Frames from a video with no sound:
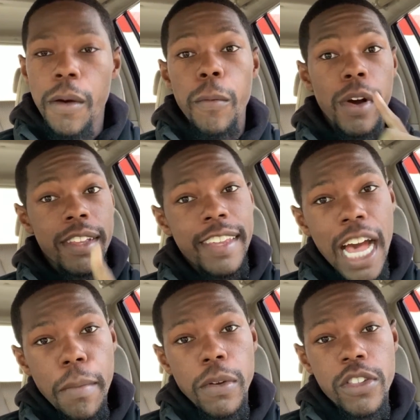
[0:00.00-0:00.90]
One
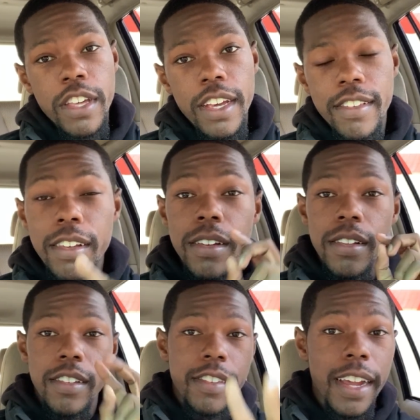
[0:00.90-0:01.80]
time it was cheesy,
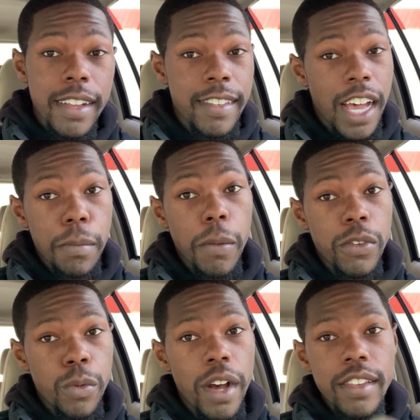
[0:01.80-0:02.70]
the second time it
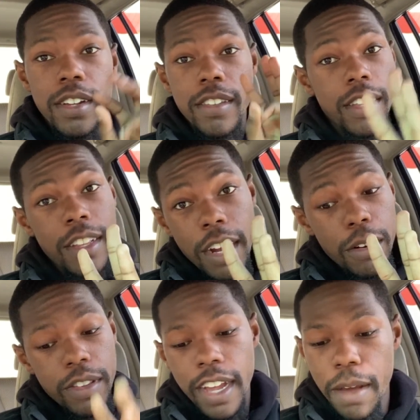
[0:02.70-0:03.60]
was wasn't, this the
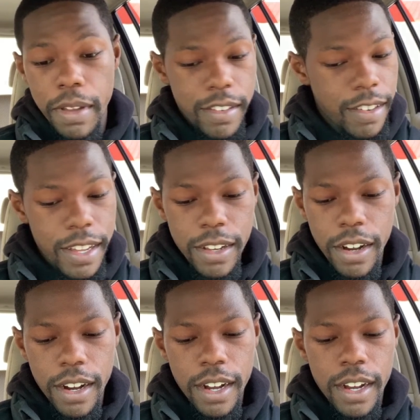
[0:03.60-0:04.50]
third time. Let's see,
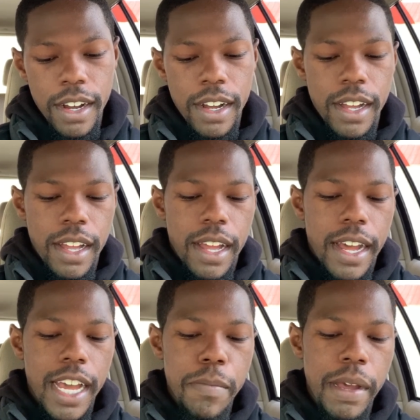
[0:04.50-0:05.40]
y'all.
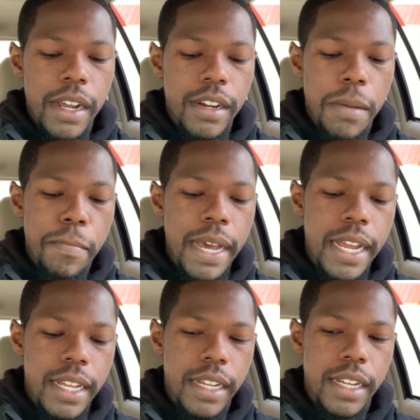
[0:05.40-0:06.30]
I ain't been here in a
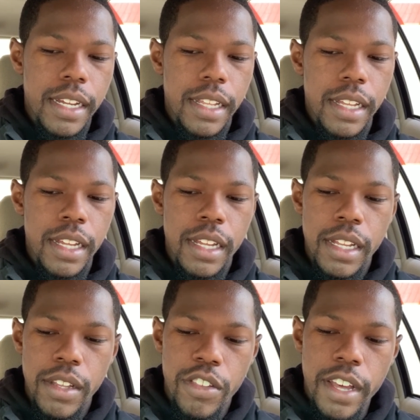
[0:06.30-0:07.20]
minute.
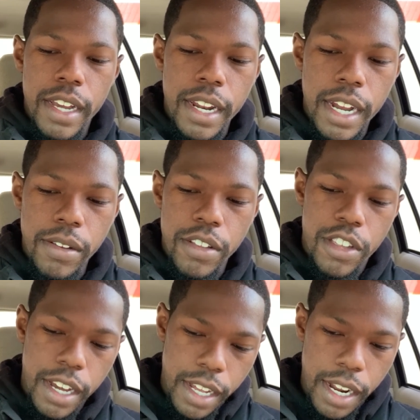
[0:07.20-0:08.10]
Let's check it out, let's
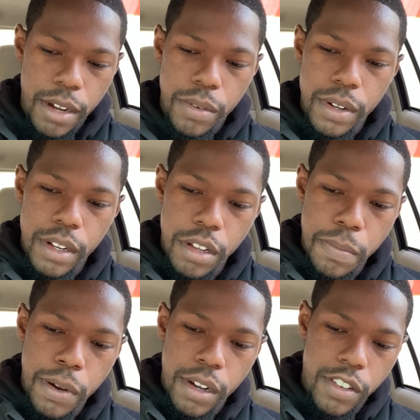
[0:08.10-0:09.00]
check it out. I'll only
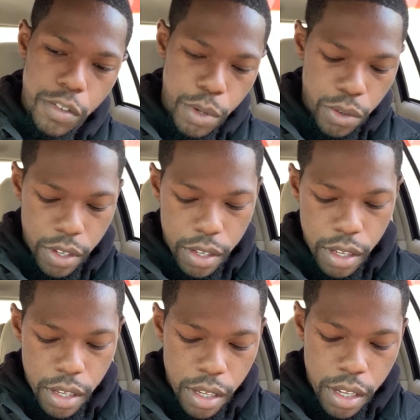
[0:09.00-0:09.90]
pause this music.
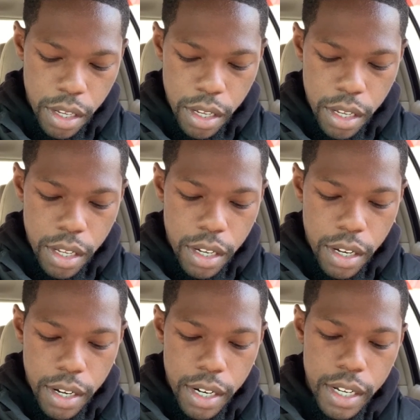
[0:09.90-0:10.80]

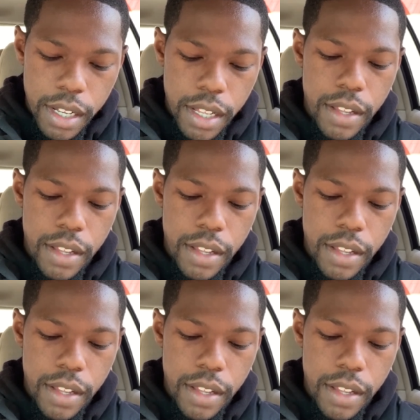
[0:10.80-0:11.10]
All right.